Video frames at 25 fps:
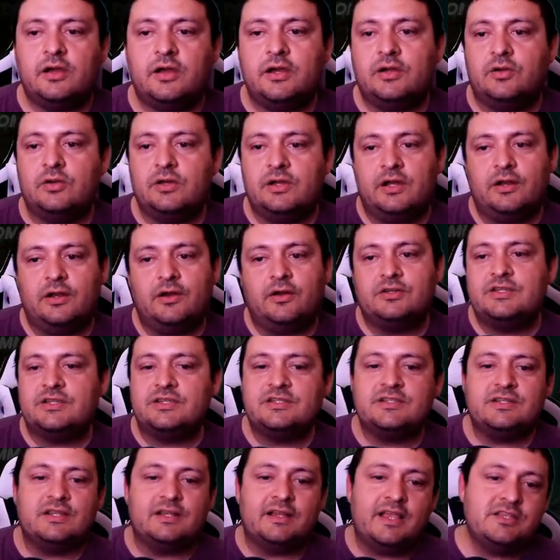uh, or
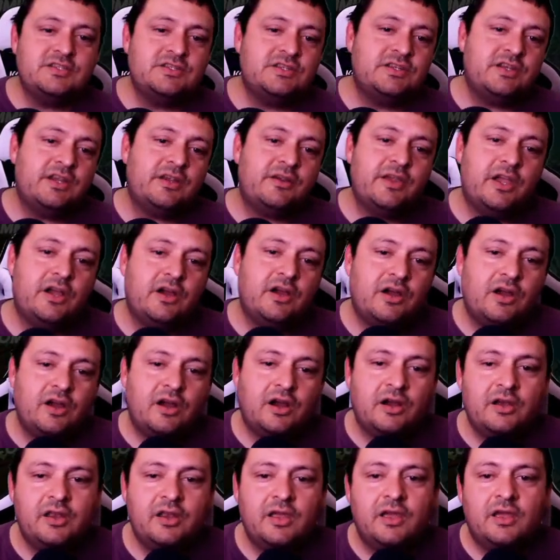just a legendary
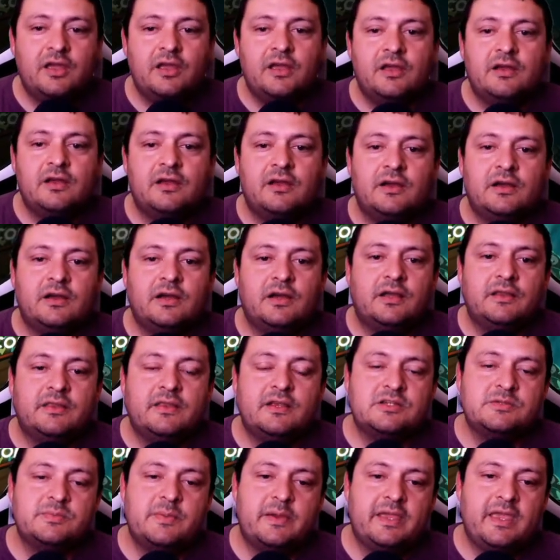card. Uh,
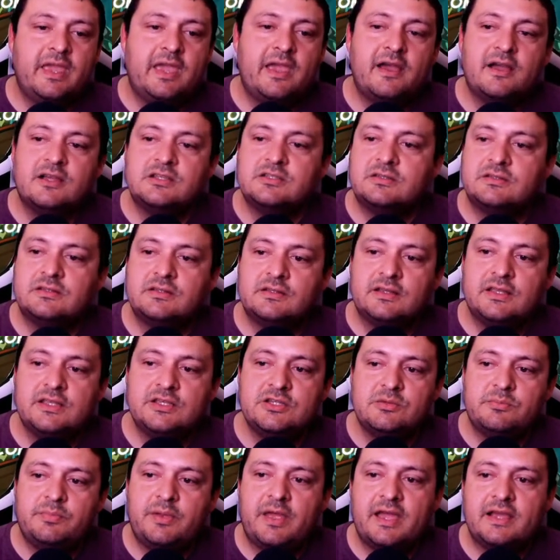there's my Chaos
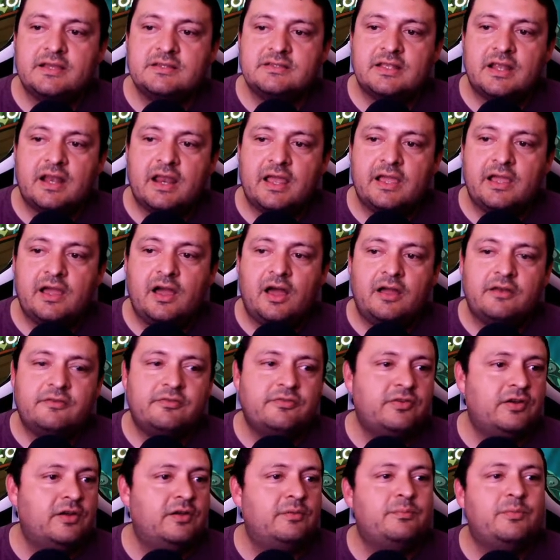Legion packs that I got
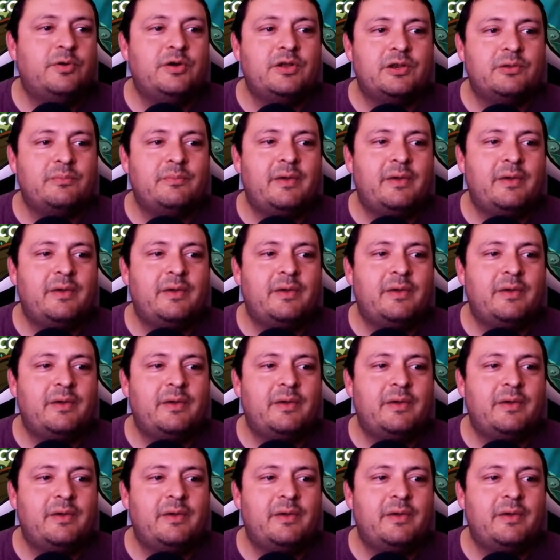from one of